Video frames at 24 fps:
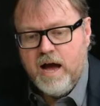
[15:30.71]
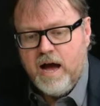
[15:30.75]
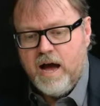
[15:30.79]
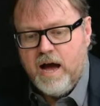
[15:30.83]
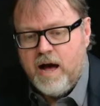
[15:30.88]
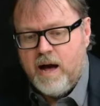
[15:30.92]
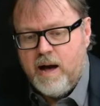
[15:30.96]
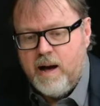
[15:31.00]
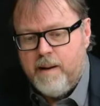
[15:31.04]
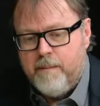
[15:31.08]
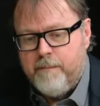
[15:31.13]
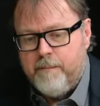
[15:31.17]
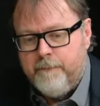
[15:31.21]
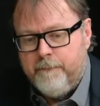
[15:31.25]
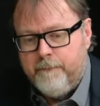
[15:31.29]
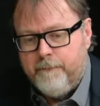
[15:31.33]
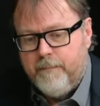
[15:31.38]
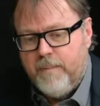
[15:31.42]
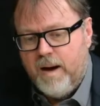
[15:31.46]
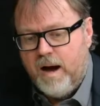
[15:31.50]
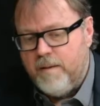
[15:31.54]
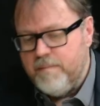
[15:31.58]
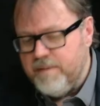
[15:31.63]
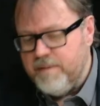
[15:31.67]
I
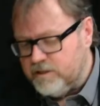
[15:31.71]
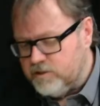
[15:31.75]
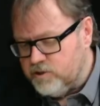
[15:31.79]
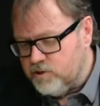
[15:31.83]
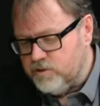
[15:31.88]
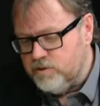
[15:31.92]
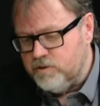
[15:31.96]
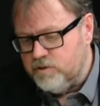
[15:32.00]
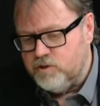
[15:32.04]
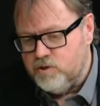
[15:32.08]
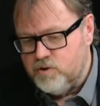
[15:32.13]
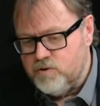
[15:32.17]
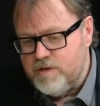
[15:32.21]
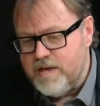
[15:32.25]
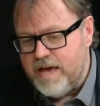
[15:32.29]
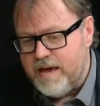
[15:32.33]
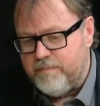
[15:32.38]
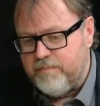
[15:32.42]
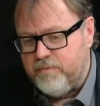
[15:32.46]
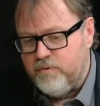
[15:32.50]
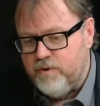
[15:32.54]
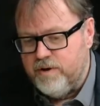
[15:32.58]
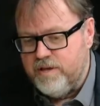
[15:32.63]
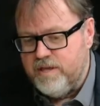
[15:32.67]
mean, to
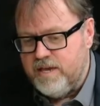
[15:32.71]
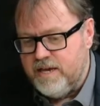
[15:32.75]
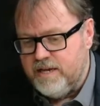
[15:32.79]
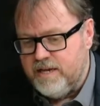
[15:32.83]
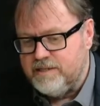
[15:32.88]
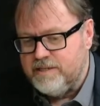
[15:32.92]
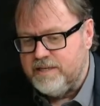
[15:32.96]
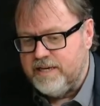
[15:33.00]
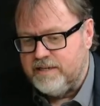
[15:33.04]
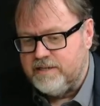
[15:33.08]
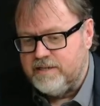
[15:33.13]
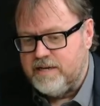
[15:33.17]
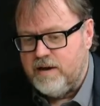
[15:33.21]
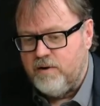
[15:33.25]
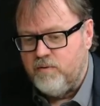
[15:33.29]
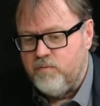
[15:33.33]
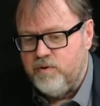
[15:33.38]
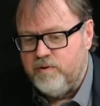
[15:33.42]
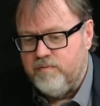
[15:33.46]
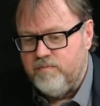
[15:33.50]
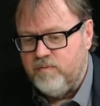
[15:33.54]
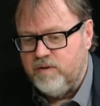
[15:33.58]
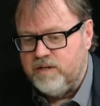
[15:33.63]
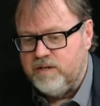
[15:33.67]
that point, yes, that's how
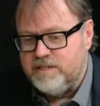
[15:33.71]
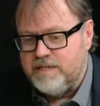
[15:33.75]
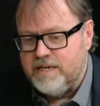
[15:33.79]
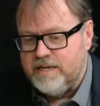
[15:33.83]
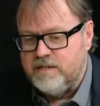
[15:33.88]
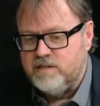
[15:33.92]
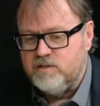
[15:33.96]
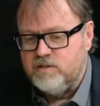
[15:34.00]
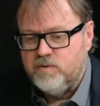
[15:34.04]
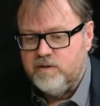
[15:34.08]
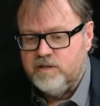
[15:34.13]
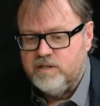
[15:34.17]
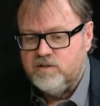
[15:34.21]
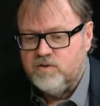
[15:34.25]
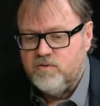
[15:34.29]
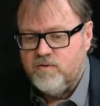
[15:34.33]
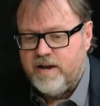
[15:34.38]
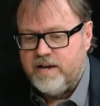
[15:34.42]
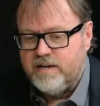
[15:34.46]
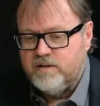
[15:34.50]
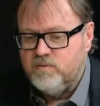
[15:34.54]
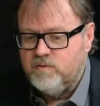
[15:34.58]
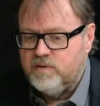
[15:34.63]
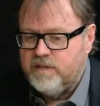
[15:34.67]
we tend to
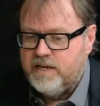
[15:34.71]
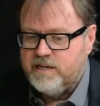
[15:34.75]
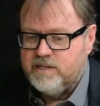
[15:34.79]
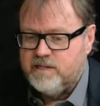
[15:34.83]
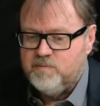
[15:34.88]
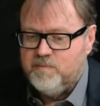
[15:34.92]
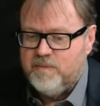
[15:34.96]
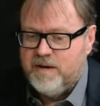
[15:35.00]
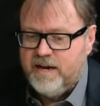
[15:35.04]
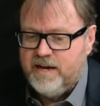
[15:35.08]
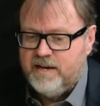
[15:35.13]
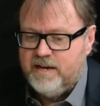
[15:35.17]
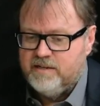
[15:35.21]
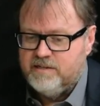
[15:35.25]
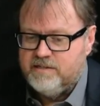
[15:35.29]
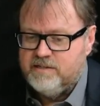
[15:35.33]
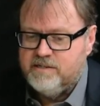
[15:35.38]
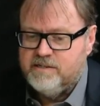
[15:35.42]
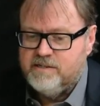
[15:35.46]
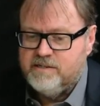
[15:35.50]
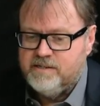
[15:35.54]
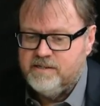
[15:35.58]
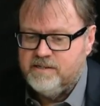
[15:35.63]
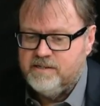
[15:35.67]
interact with our smart
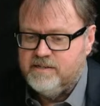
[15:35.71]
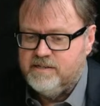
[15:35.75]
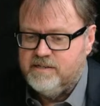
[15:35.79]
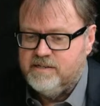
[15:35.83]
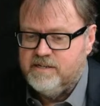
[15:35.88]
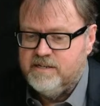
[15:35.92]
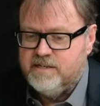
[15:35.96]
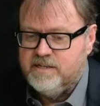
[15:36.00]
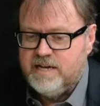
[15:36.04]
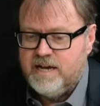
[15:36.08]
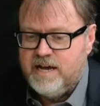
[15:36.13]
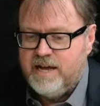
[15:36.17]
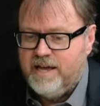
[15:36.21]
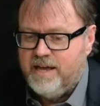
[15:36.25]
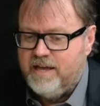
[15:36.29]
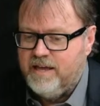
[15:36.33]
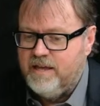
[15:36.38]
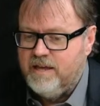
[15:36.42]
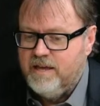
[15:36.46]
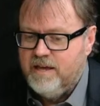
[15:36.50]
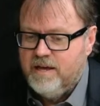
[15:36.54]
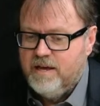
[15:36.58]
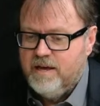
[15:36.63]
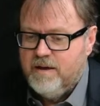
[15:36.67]
assistants
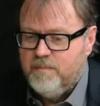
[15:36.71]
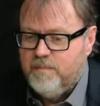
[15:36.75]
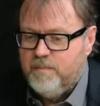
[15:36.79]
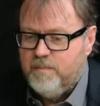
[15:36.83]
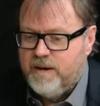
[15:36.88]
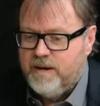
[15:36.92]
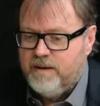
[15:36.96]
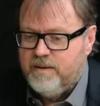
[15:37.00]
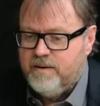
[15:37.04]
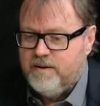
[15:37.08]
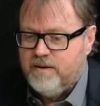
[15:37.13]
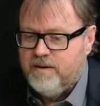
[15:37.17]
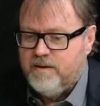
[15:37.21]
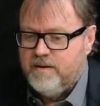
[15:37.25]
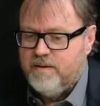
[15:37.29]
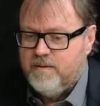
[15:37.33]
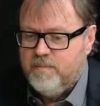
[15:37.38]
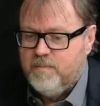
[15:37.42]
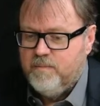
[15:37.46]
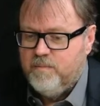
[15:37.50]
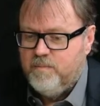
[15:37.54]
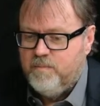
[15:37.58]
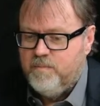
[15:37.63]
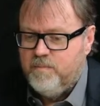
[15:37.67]
today, but
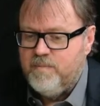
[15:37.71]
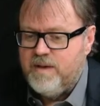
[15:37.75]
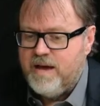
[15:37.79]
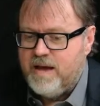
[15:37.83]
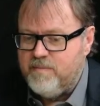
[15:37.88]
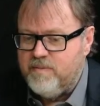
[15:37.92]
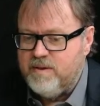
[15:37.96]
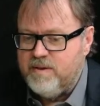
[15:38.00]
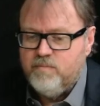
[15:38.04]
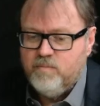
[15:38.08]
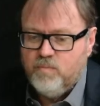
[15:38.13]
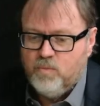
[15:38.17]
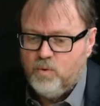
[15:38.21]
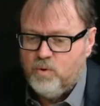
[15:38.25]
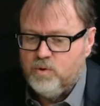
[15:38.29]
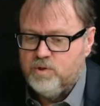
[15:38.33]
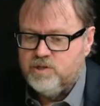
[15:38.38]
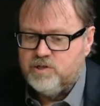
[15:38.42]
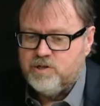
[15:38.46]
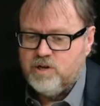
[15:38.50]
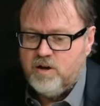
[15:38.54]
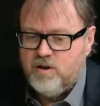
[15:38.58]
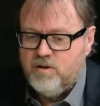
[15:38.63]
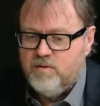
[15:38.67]
maybe more
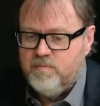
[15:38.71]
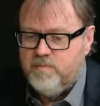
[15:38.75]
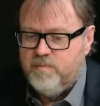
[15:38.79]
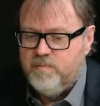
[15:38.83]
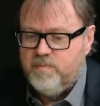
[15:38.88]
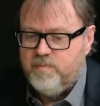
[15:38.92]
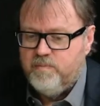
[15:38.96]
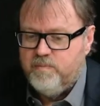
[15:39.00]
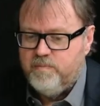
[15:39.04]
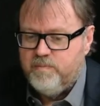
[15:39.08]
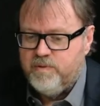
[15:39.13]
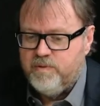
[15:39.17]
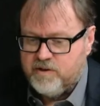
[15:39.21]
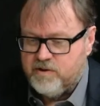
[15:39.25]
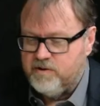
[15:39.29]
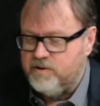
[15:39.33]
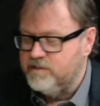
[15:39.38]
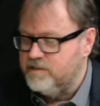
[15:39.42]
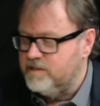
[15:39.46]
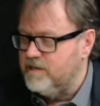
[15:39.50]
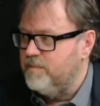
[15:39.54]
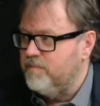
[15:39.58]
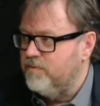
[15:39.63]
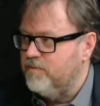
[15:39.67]
so
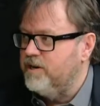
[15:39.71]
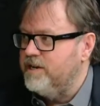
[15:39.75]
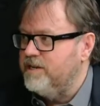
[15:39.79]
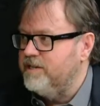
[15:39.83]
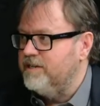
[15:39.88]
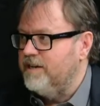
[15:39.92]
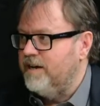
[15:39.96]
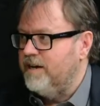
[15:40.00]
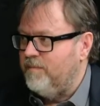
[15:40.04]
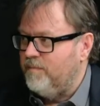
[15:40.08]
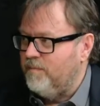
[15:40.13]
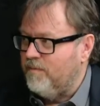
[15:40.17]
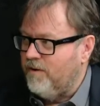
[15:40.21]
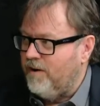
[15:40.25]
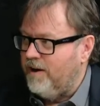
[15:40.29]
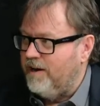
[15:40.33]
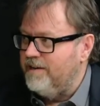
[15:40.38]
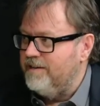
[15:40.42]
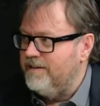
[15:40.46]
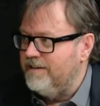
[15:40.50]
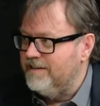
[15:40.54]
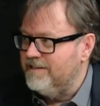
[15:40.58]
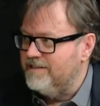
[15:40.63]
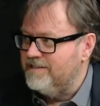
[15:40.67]
because they're pretty dumb,
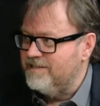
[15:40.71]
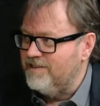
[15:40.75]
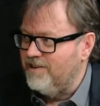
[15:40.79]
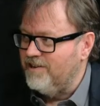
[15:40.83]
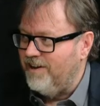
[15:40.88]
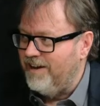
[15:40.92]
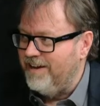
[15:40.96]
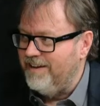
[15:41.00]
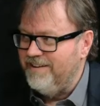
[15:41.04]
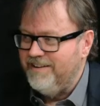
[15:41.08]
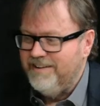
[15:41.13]
right? It's like,